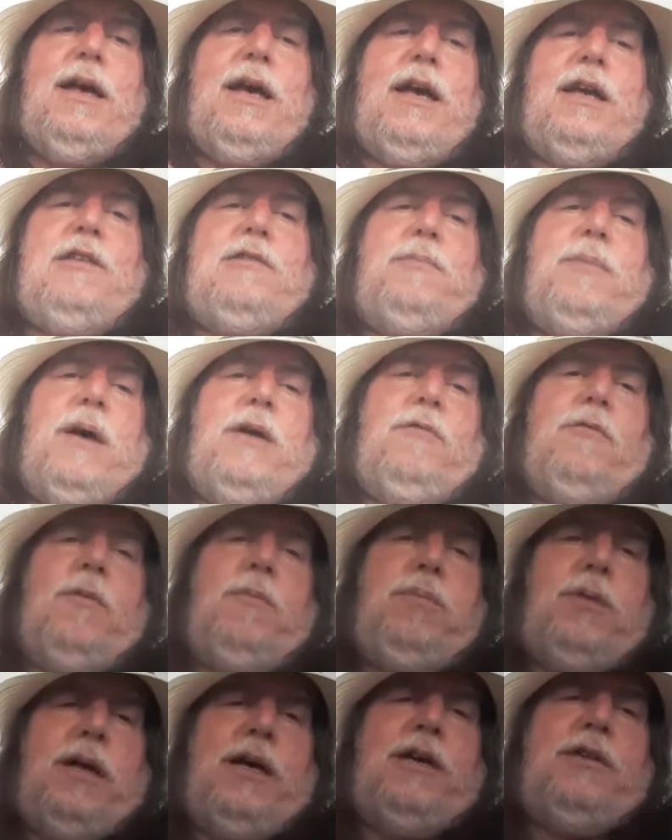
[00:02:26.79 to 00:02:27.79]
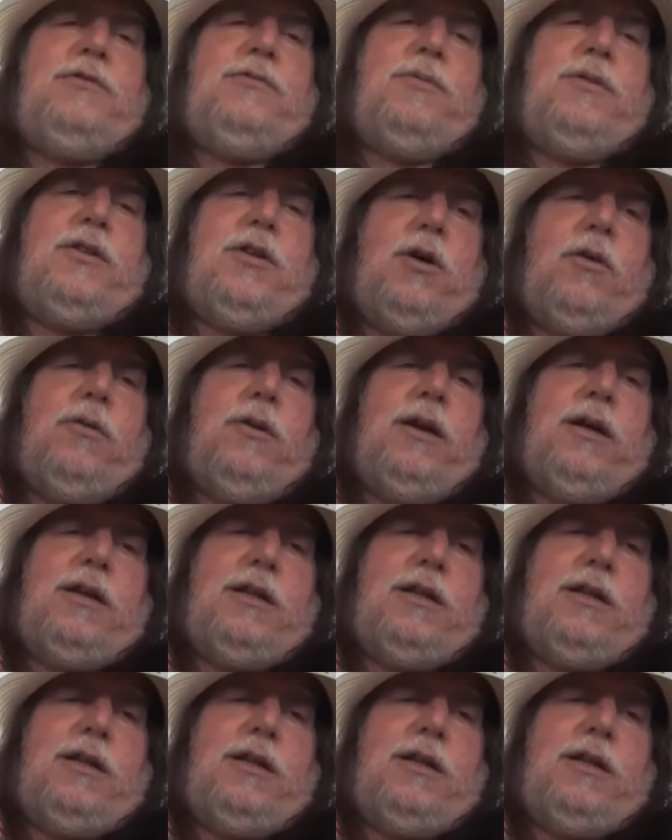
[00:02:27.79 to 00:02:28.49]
It's been replaced with Total